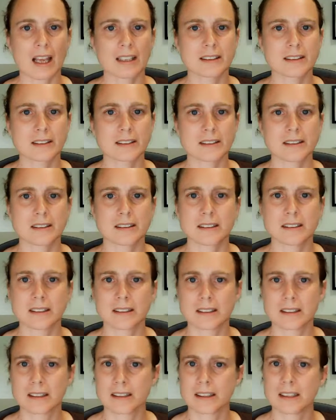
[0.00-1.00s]

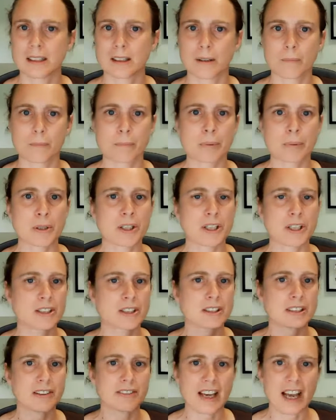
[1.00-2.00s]
just put
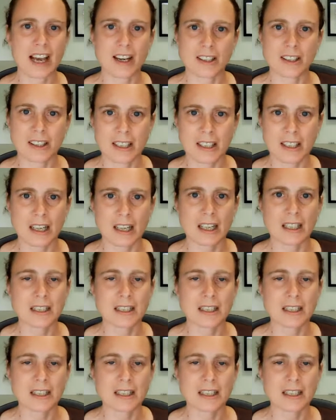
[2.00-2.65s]
yourself out there.